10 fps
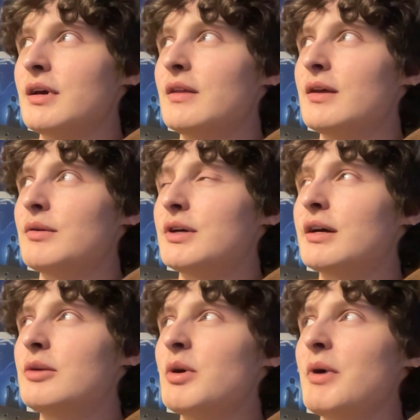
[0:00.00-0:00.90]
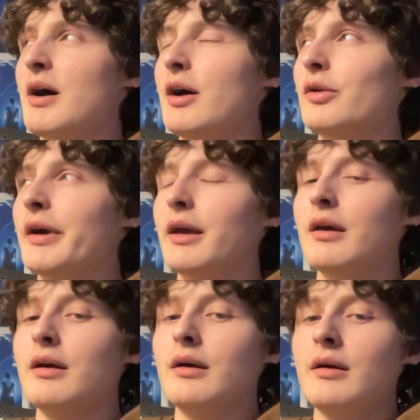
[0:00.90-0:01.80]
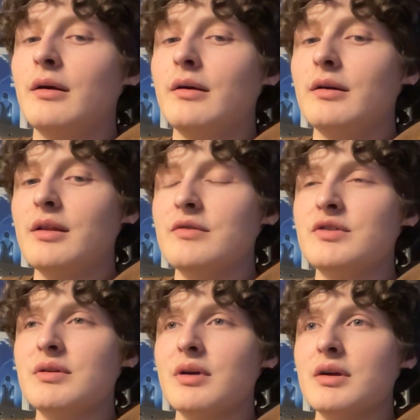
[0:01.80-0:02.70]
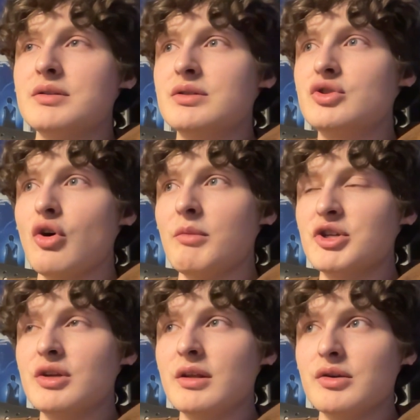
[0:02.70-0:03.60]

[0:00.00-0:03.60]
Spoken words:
and they were talking to me about how like, they've just gotten so much done.